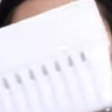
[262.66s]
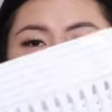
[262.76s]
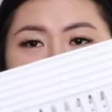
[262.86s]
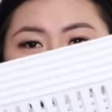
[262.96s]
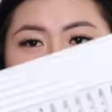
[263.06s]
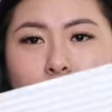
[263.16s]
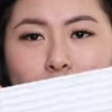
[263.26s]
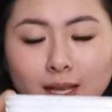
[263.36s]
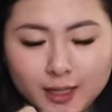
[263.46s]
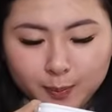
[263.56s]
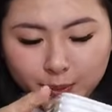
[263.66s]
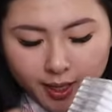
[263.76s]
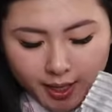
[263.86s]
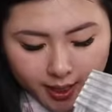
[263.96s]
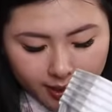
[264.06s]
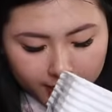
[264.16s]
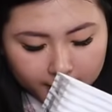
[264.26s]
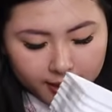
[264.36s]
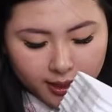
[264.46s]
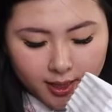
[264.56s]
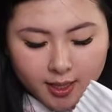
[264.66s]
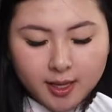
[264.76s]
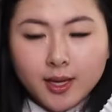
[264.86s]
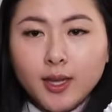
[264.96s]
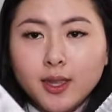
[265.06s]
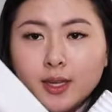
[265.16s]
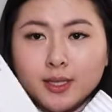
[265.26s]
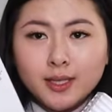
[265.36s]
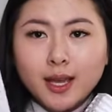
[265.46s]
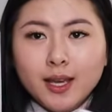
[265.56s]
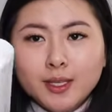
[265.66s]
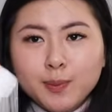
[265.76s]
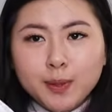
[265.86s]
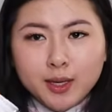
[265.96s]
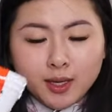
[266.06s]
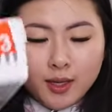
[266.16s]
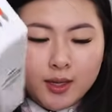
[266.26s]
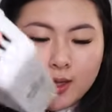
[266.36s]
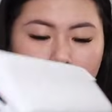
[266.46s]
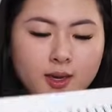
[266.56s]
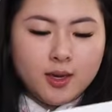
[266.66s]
So I got these size bins, this size bin,